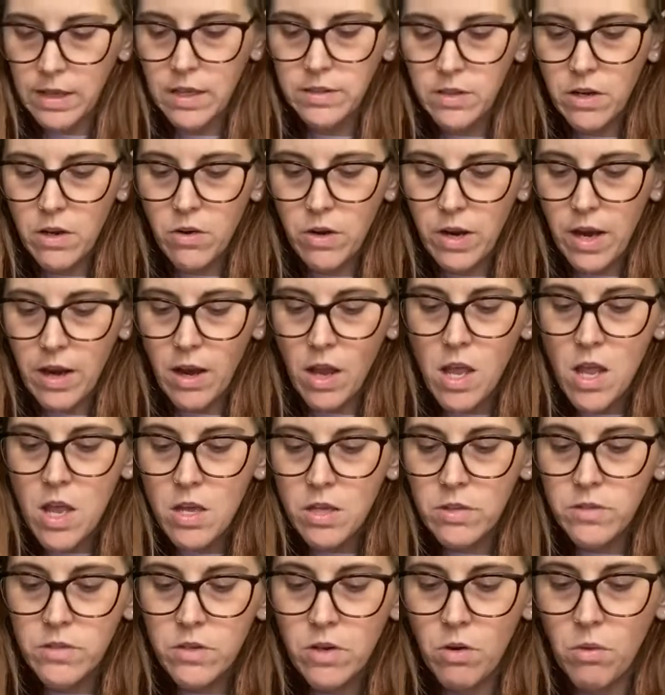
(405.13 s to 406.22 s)
Okay,
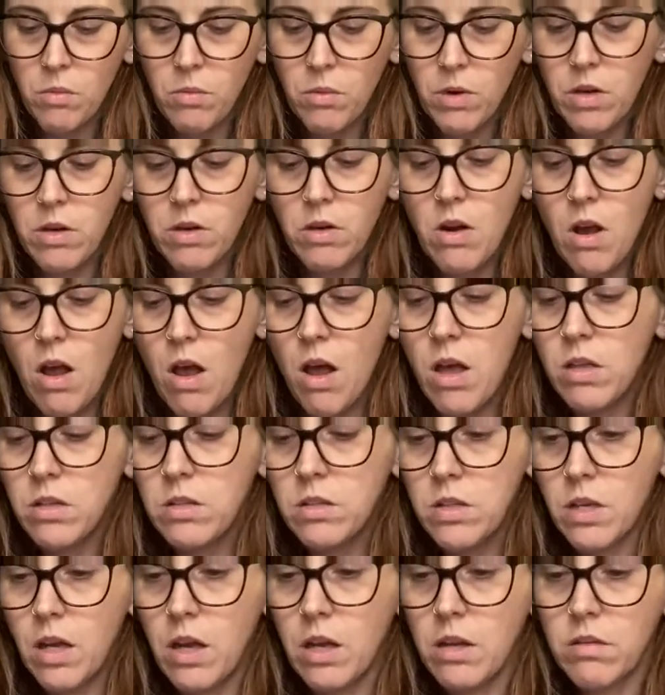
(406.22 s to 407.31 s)
so when you're all
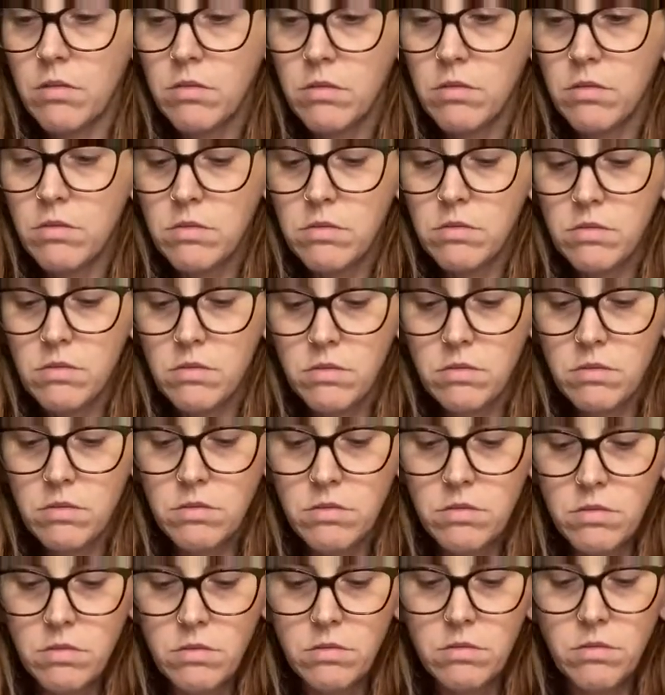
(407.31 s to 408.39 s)
done
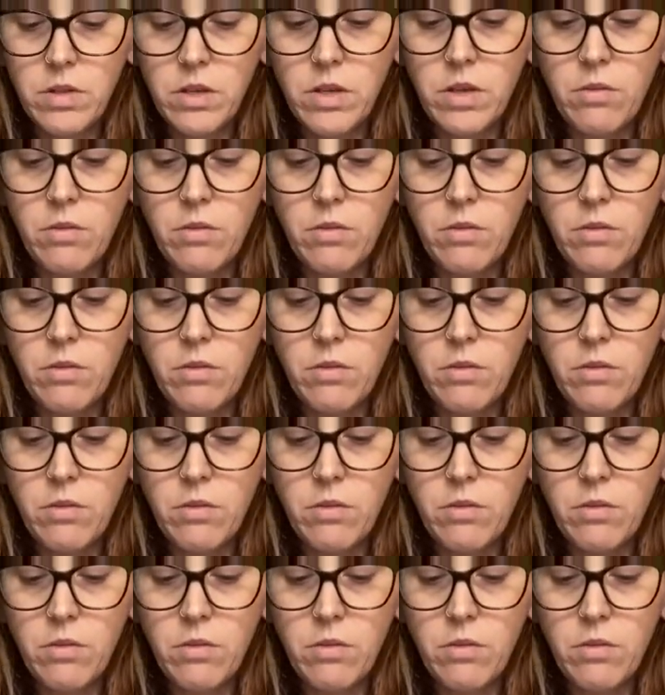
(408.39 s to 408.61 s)
with your